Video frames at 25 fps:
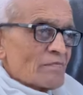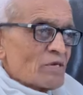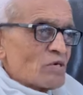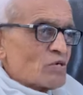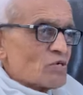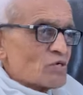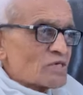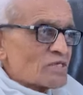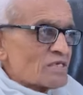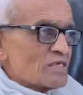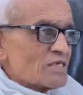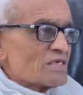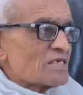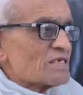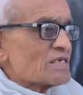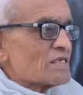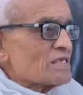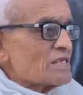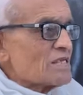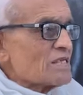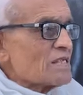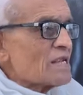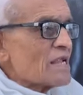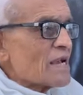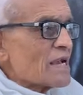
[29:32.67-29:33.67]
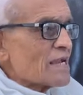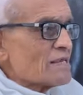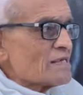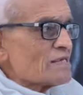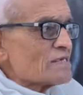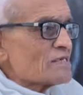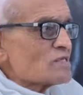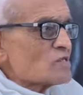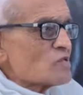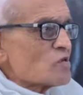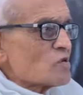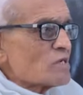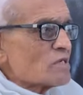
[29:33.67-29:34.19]
because this lila
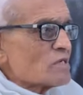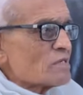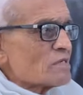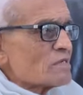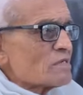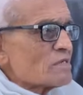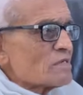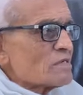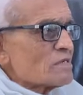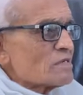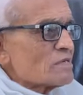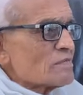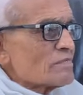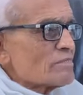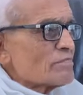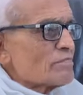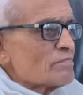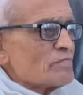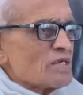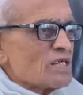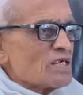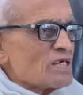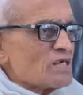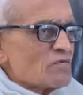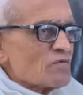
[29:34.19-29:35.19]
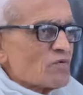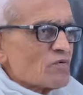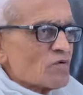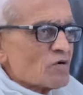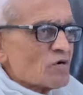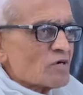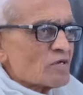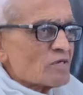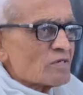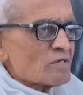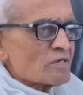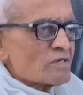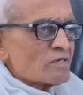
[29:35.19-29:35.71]
is not meant
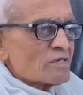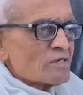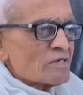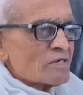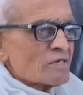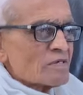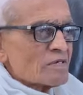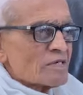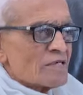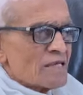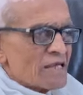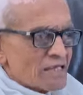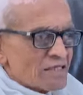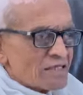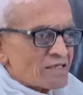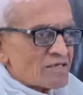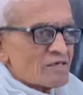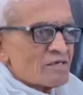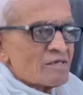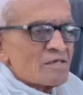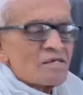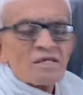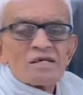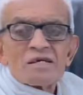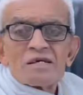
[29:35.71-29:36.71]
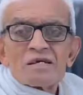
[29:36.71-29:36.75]
for death.